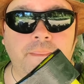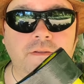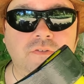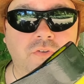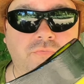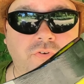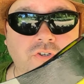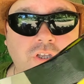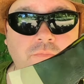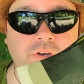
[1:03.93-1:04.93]
So the first
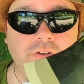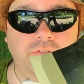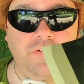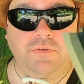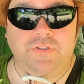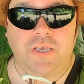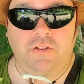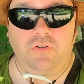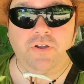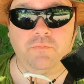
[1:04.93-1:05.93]
thing we need to do is take a
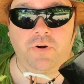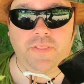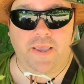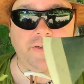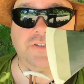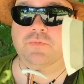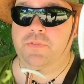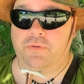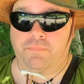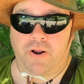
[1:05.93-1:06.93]
look at one of the axes when
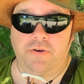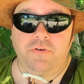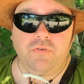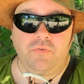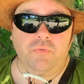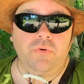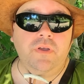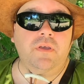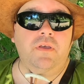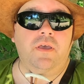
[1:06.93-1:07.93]
they're brand new
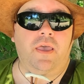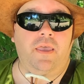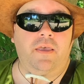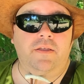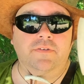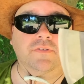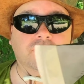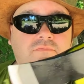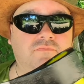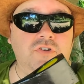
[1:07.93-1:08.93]

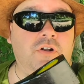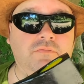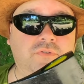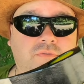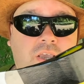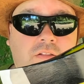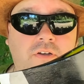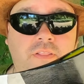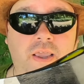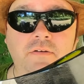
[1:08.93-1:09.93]
and, take a look
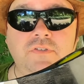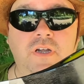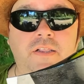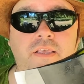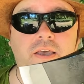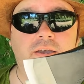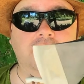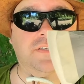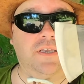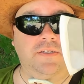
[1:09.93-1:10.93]
at the outside of the
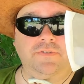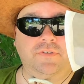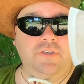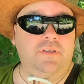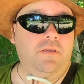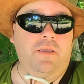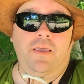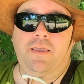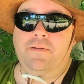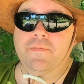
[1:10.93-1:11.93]
axe and see,
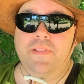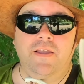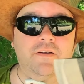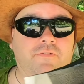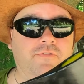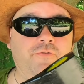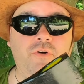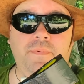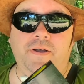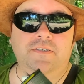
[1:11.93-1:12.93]
hey, for
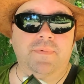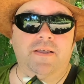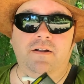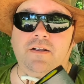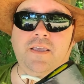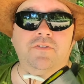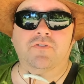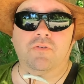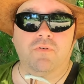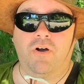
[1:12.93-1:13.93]
$4, man, can you
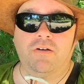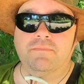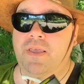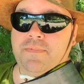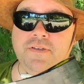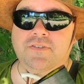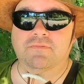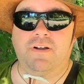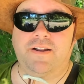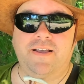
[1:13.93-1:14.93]
go wrong? Maybe it's the
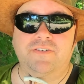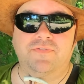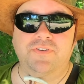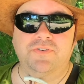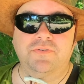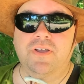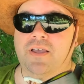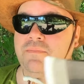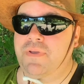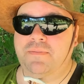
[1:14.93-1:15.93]
right axe for you.
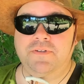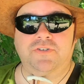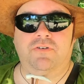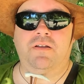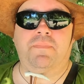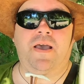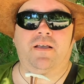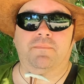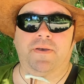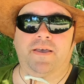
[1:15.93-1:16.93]
Maybe it's a great
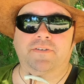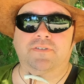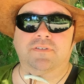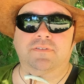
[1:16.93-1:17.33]
backup axe.